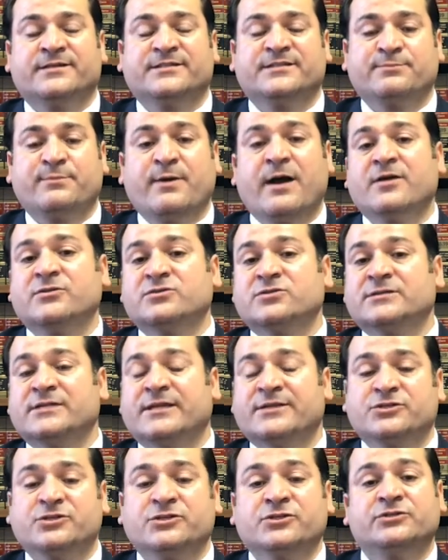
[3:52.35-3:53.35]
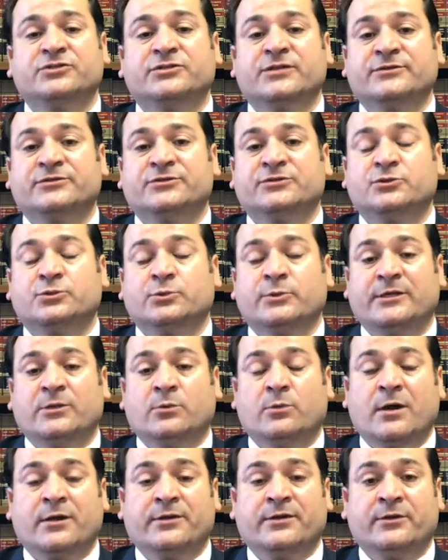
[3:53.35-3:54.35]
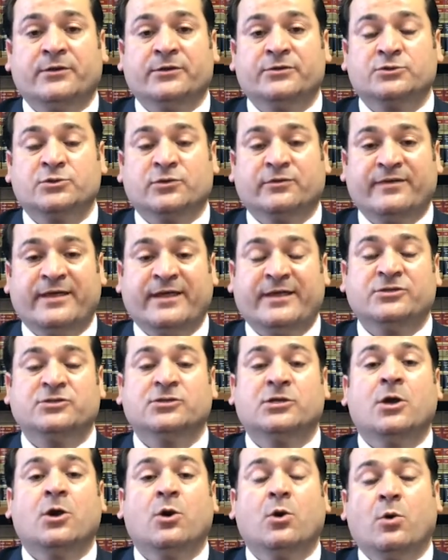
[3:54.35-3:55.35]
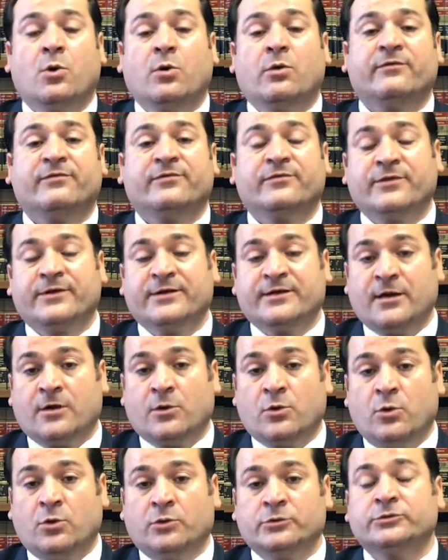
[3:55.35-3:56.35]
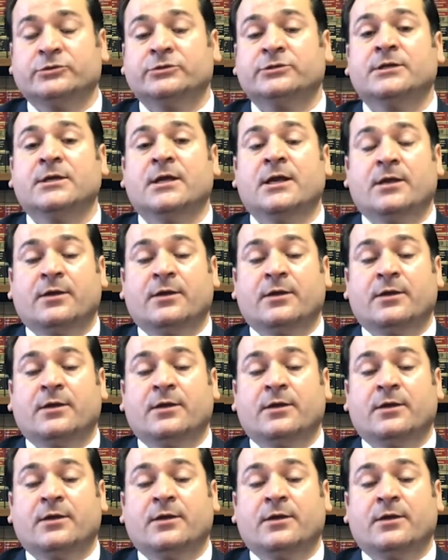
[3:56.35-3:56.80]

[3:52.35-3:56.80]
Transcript: spouses and children under 21 years of age of green card holder